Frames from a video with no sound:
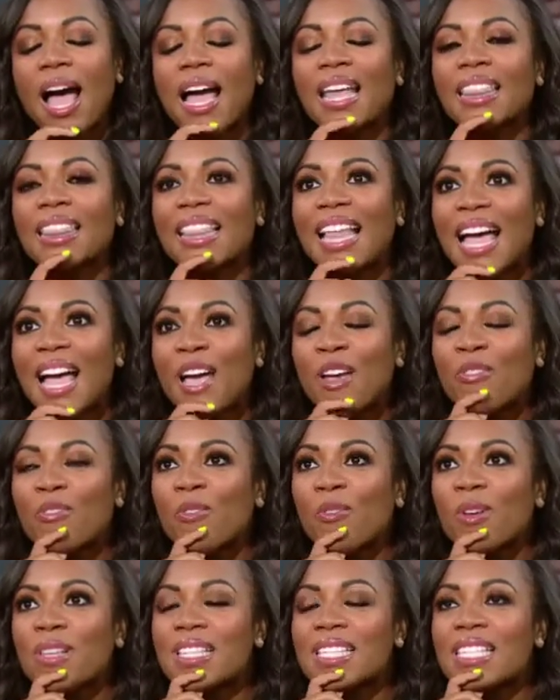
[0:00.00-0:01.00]
I
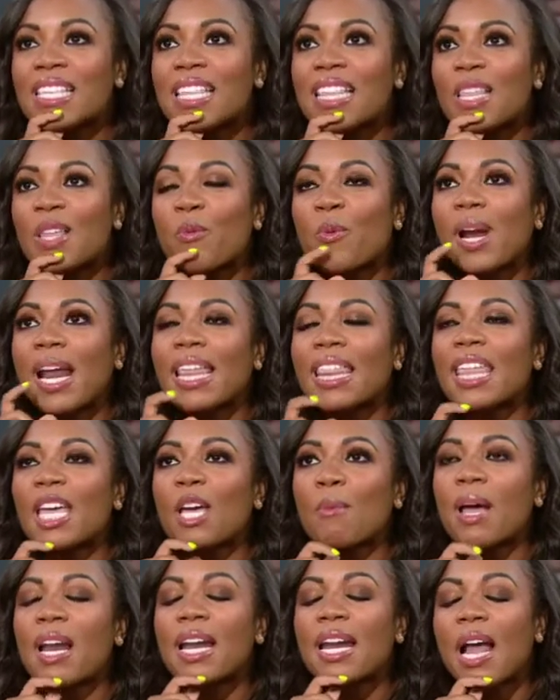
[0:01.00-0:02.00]
laugh to, when I
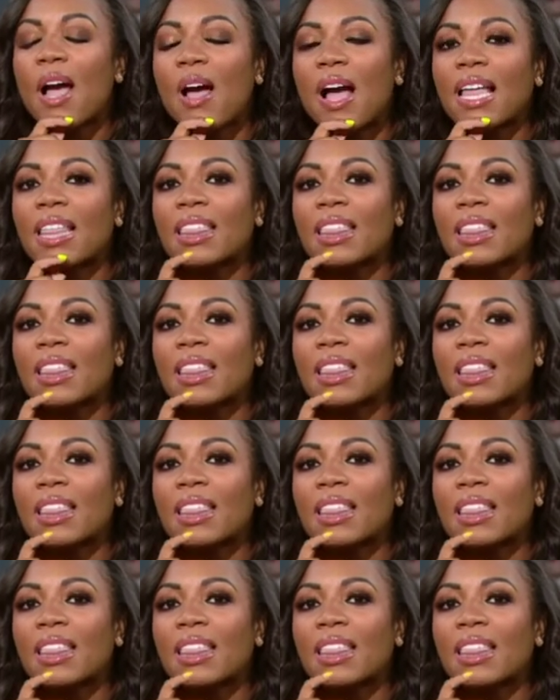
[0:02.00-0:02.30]
think about it now.